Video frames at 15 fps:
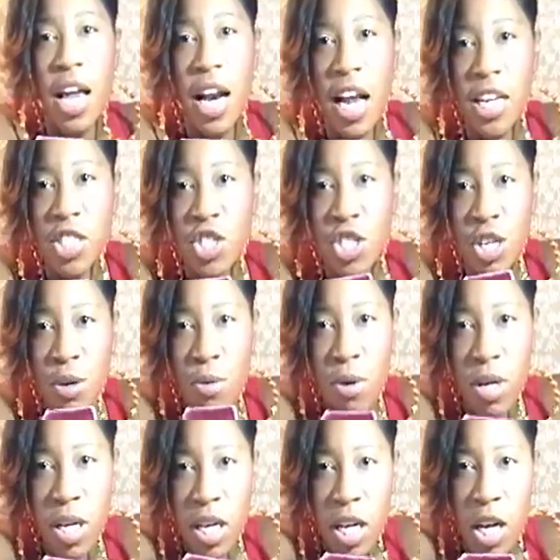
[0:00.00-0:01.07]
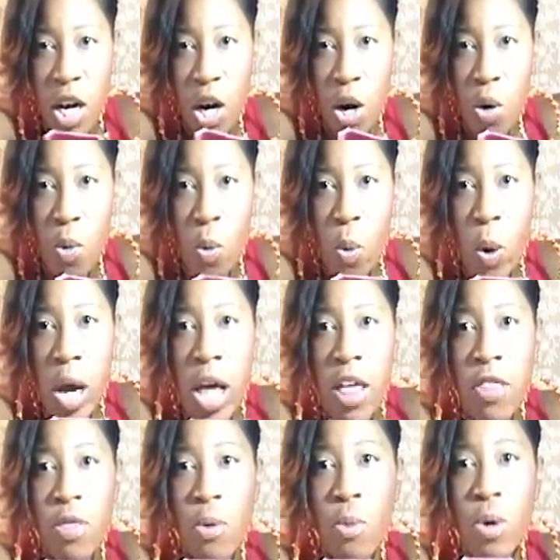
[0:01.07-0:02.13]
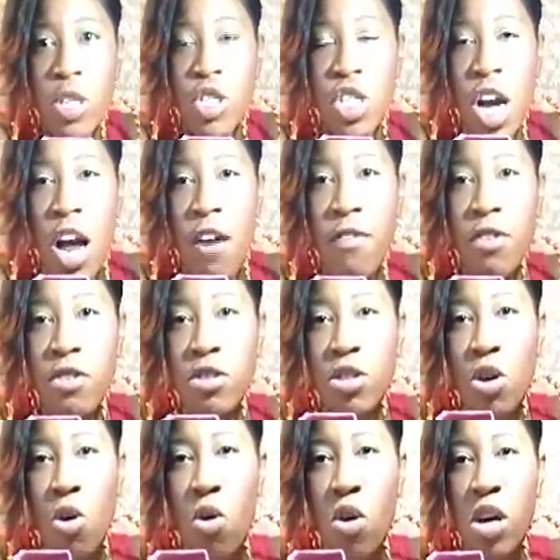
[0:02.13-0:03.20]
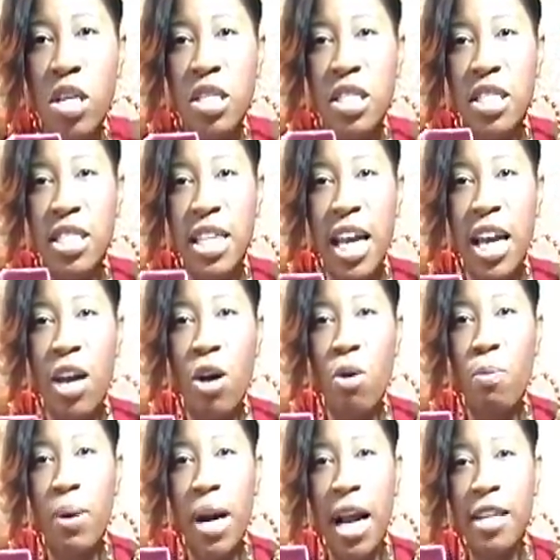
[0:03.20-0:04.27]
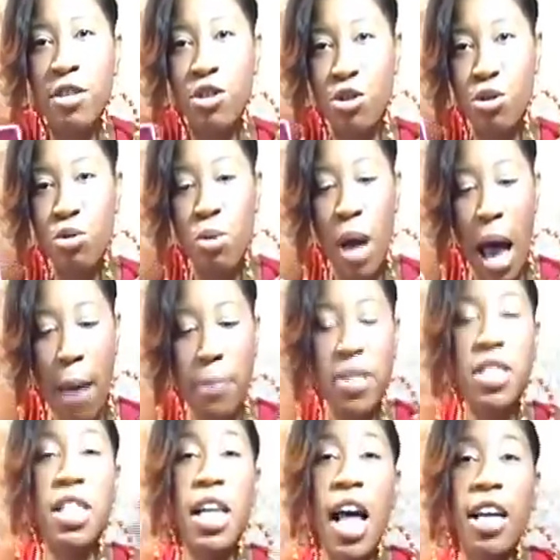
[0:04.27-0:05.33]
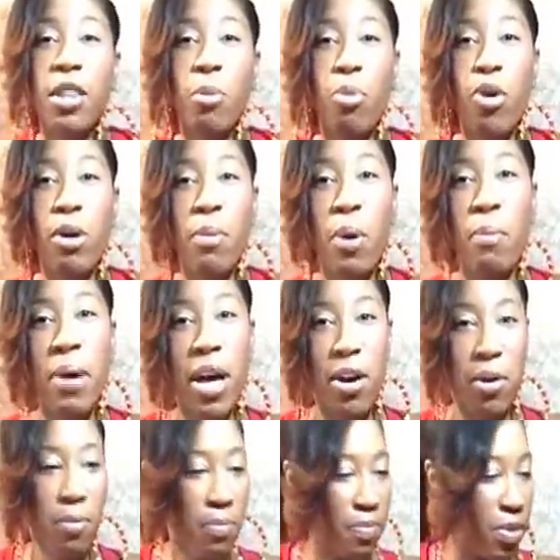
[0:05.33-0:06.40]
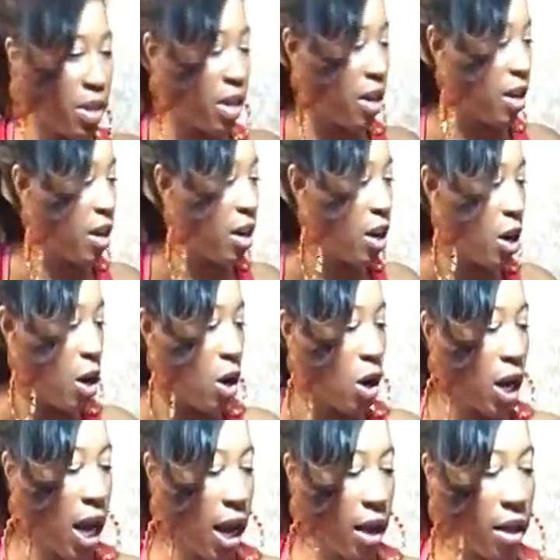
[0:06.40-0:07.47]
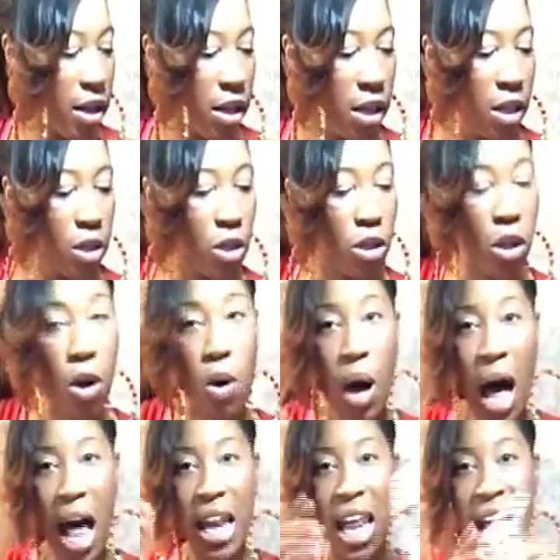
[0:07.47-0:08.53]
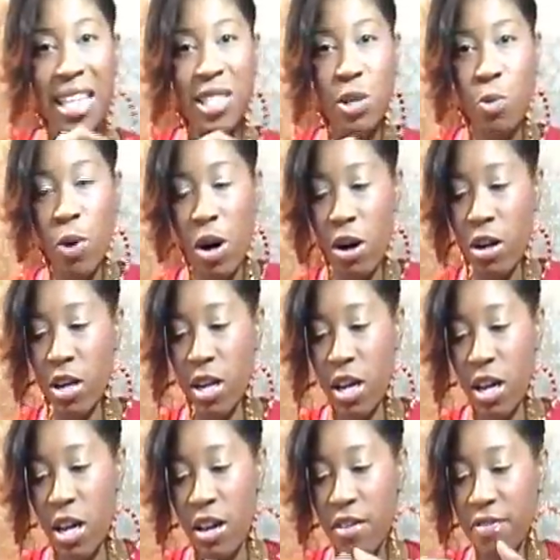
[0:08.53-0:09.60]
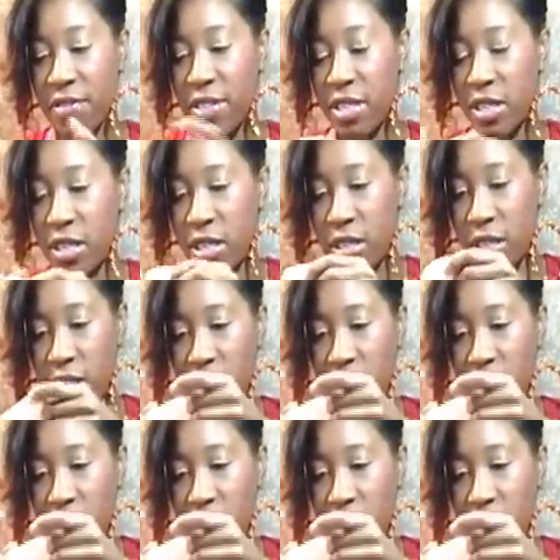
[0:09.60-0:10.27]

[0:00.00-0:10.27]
and I generally go with whichever's on sale, but I do happen to like the Primo better. Okay, so I like to wear gloves,